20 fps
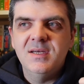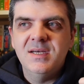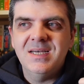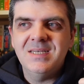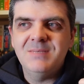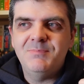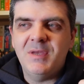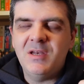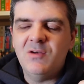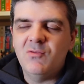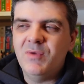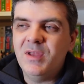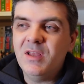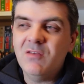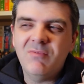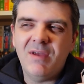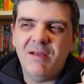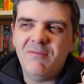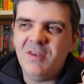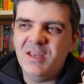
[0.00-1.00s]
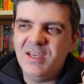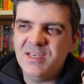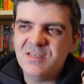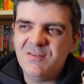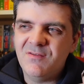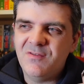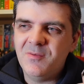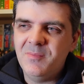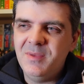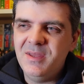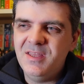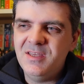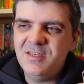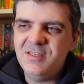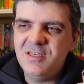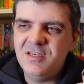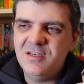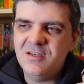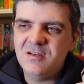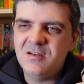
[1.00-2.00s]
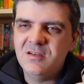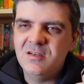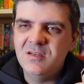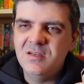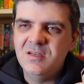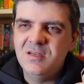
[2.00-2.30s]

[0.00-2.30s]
has been a real revelation for me this year